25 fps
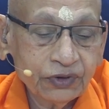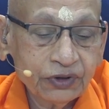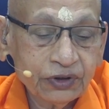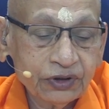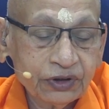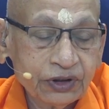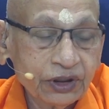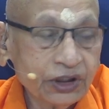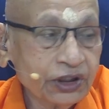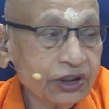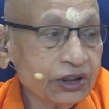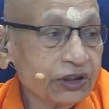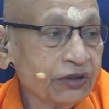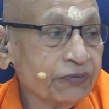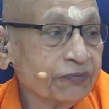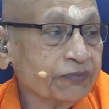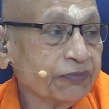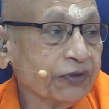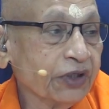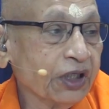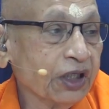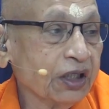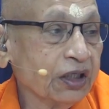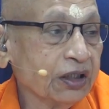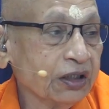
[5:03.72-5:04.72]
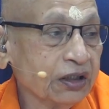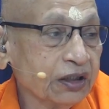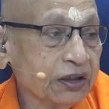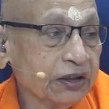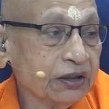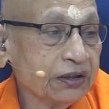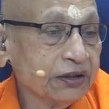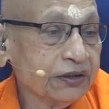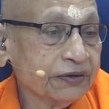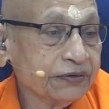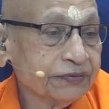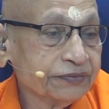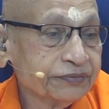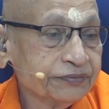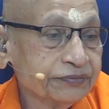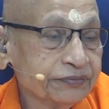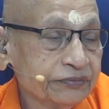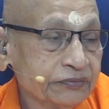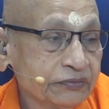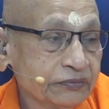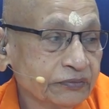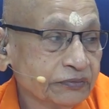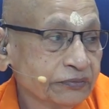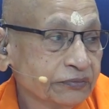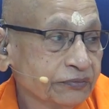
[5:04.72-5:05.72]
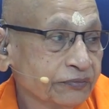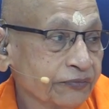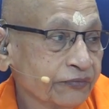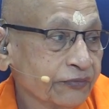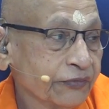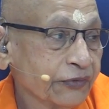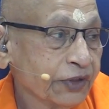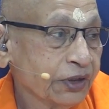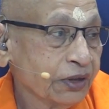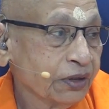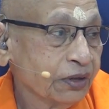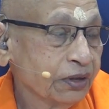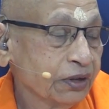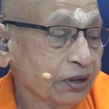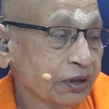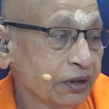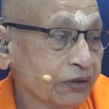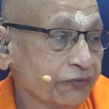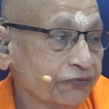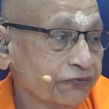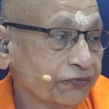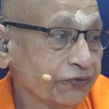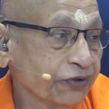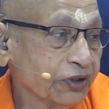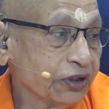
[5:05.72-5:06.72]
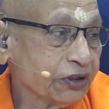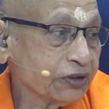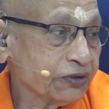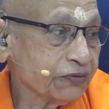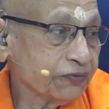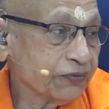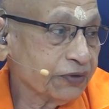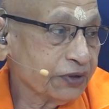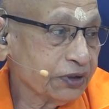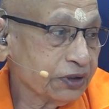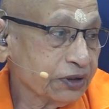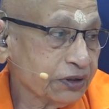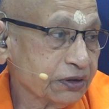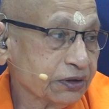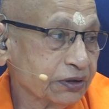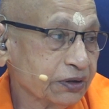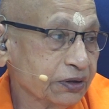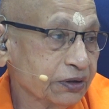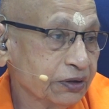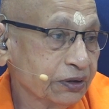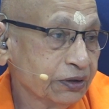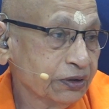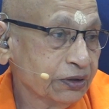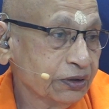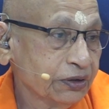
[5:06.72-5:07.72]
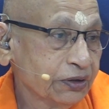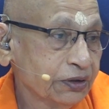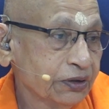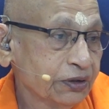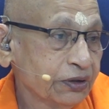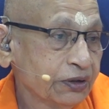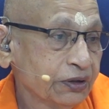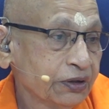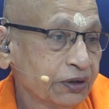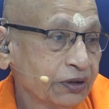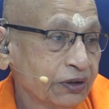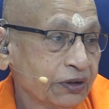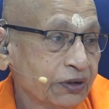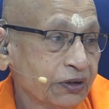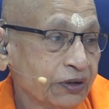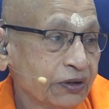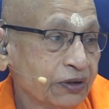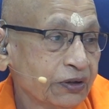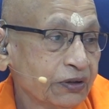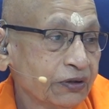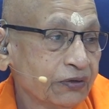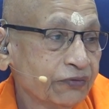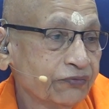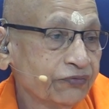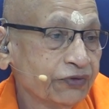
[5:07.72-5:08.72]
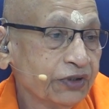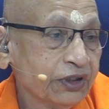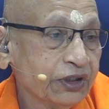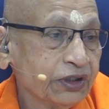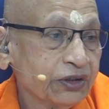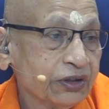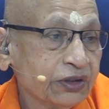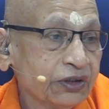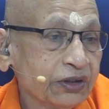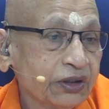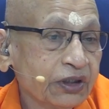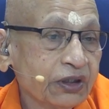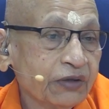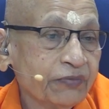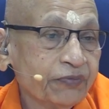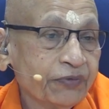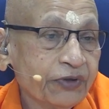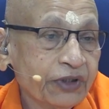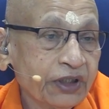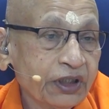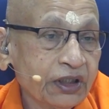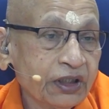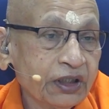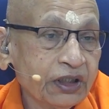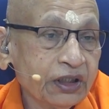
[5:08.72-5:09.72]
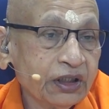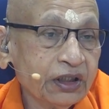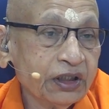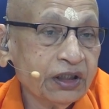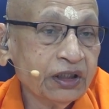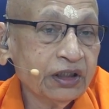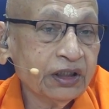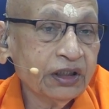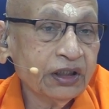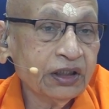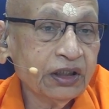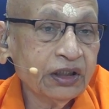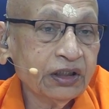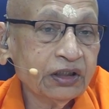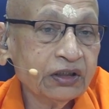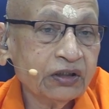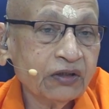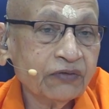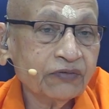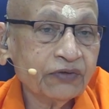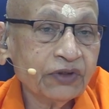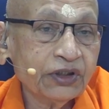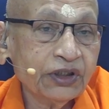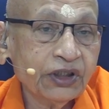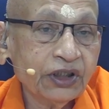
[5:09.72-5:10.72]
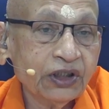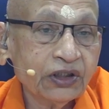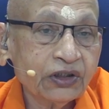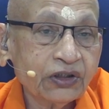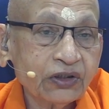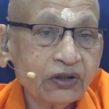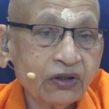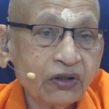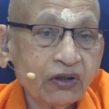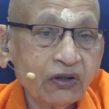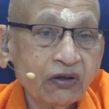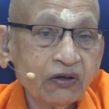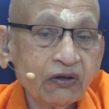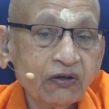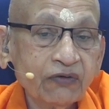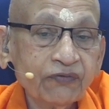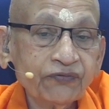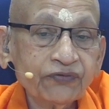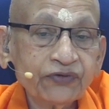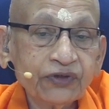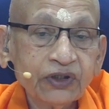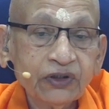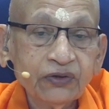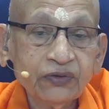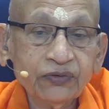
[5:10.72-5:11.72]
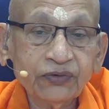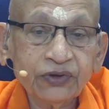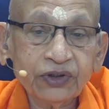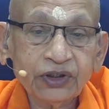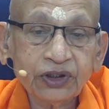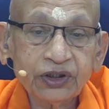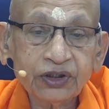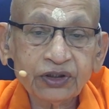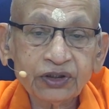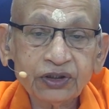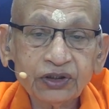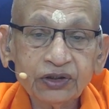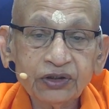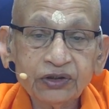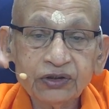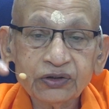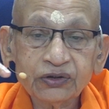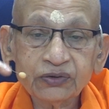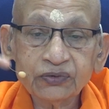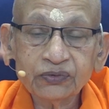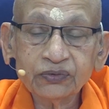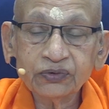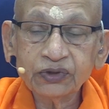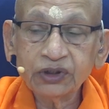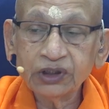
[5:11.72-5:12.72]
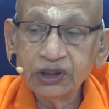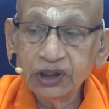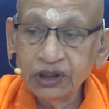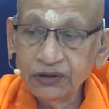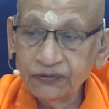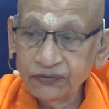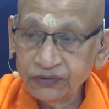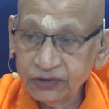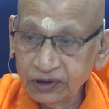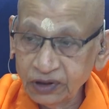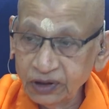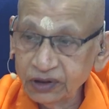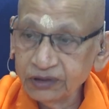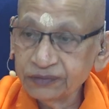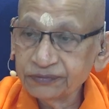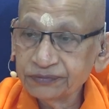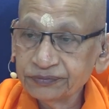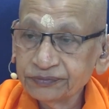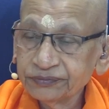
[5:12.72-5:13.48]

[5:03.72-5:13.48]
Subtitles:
Sankshipyaha. The first verse, which apparently is of the nature of salutation to the Devata,